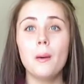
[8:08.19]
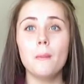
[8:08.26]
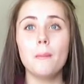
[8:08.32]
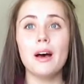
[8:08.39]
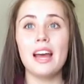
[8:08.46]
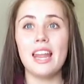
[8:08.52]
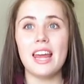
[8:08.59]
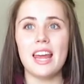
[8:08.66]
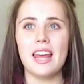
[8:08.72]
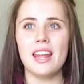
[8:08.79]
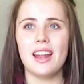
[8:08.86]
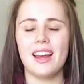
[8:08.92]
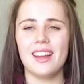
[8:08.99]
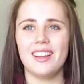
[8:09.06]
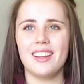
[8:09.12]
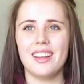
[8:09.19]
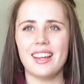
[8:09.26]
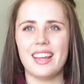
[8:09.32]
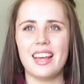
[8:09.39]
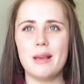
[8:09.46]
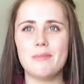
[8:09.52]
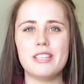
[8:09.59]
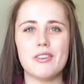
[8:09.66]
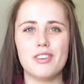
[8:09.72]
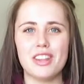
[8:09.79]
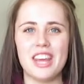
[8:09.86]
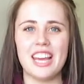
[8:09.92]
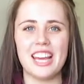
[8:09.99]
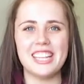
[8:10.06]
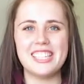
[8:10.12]
but it keeps
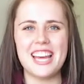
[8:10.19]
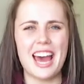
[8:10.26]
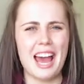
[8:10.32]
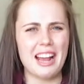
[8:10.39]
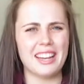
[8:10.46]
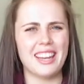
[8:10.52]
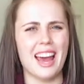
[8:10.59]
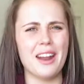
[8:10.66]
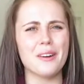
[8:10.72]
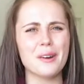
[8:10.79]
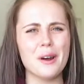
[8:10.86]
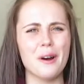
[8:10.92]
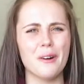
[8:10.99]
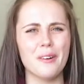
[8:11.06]
everything intact. I don't